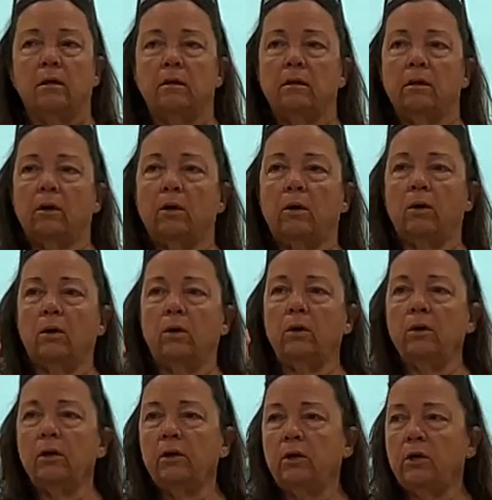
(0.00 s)
The
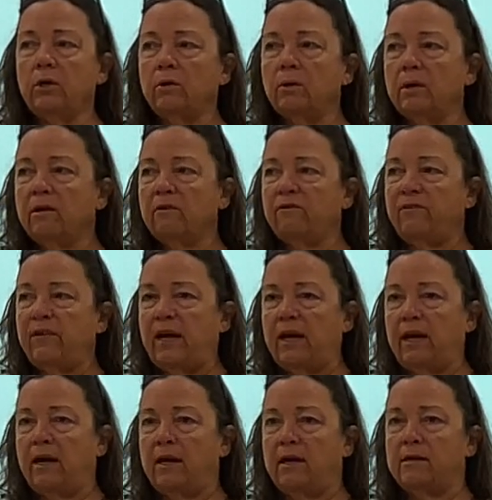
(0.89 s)
oliguric
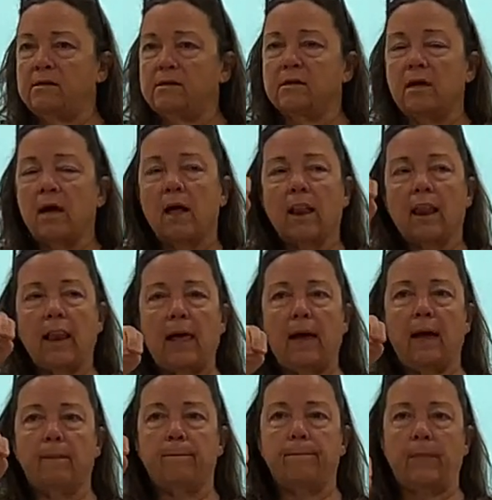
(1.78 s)
phase
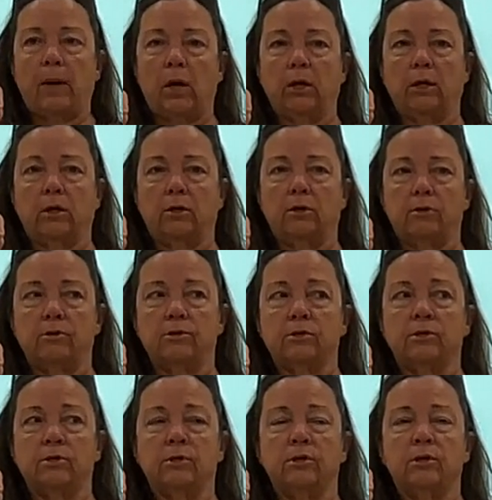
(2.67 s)
lab
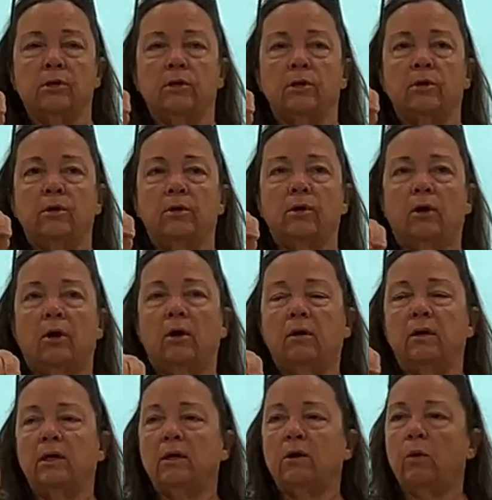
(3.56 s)
markers
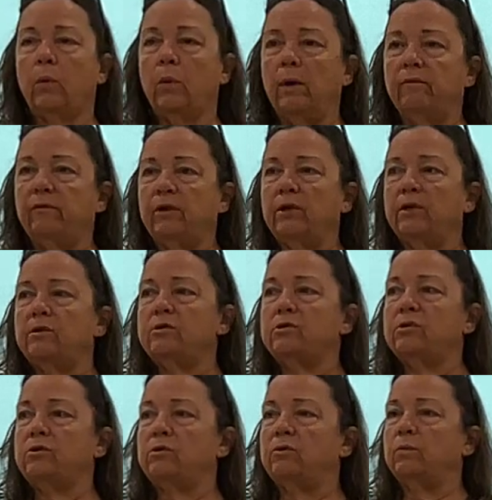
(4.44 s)
are equivalent
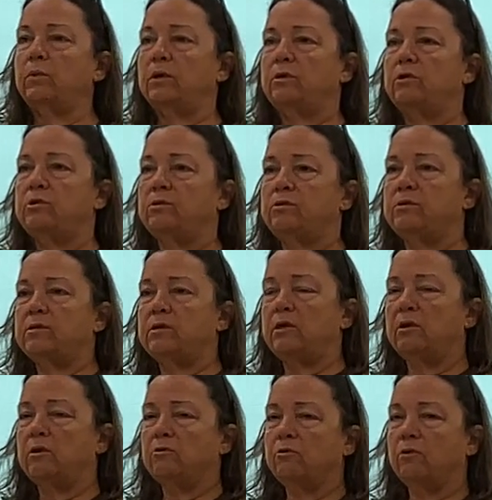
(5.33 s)
to what you see
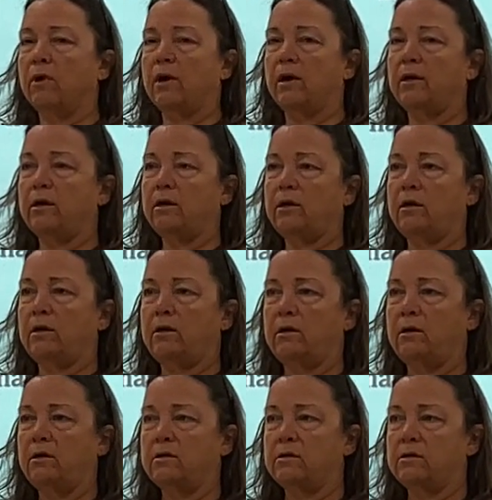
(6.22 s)
in chronic
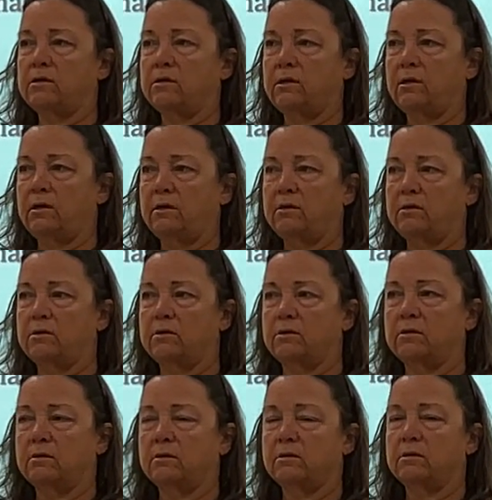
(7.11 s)
kidney disease.
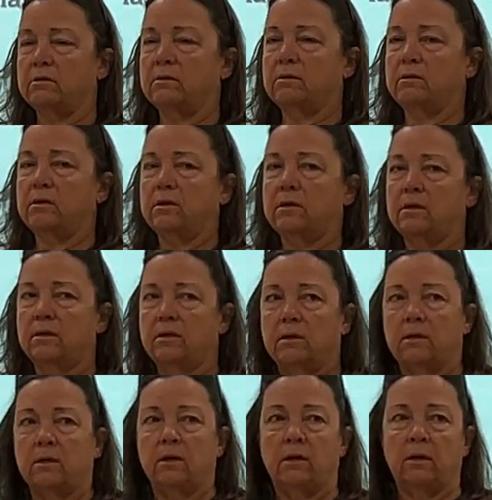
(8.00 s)

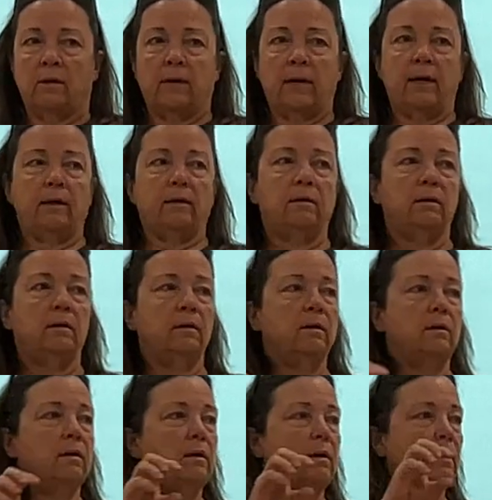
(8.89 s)
All right?
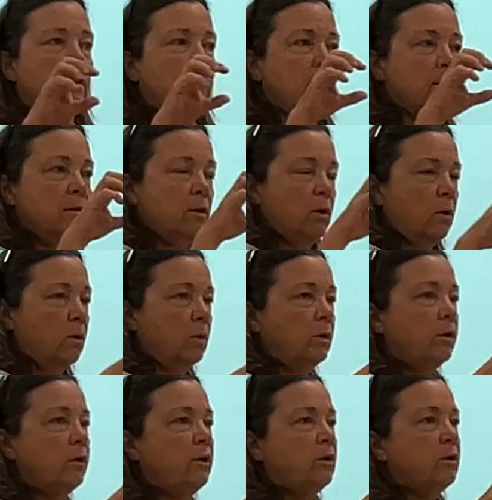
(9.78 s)
The
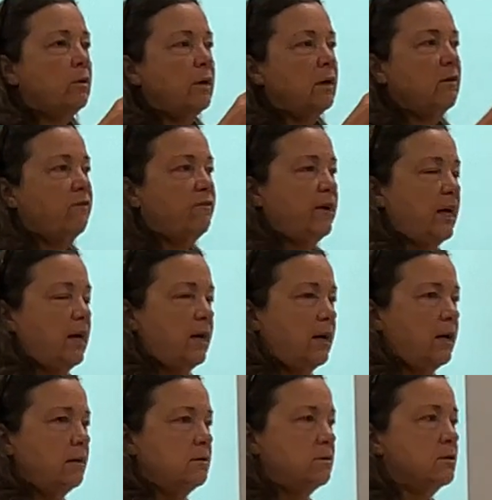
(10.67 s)
oliguric
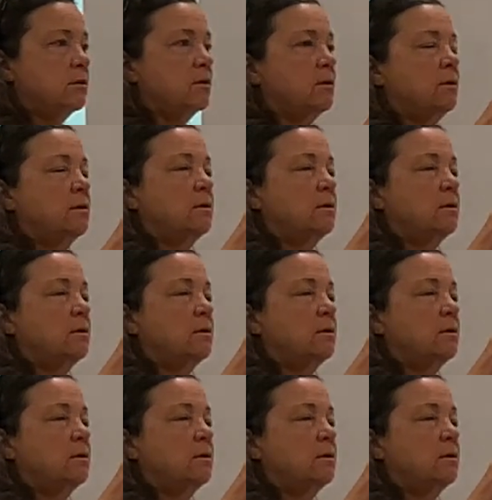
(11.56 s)
phase